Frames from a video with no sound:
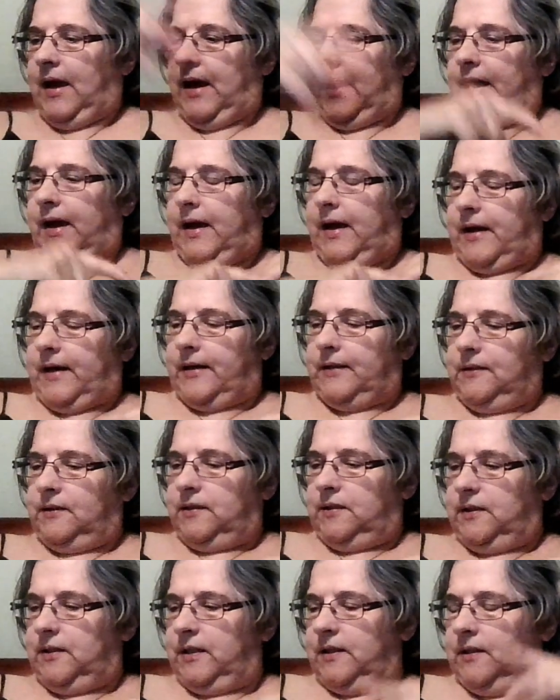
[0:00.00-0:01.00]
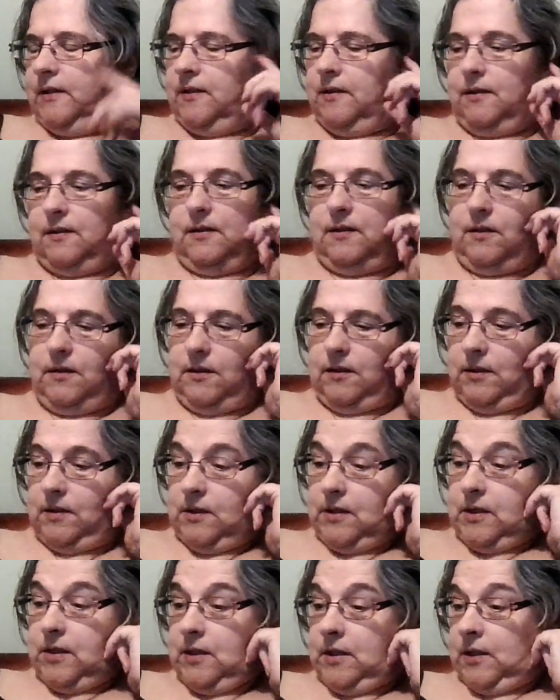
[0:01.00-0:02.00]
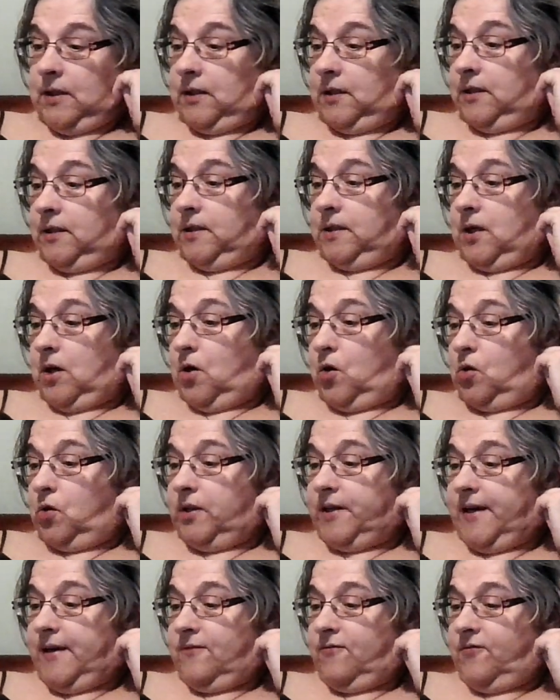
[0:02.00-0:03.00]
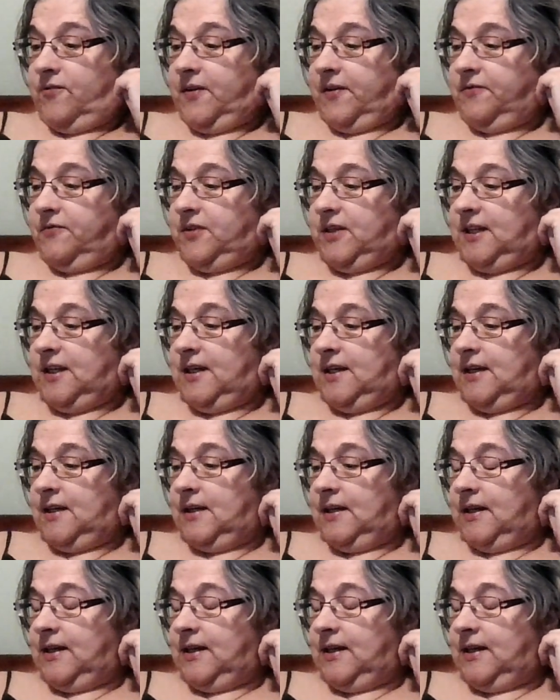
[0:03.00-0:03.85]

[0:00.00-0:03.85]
And so day 15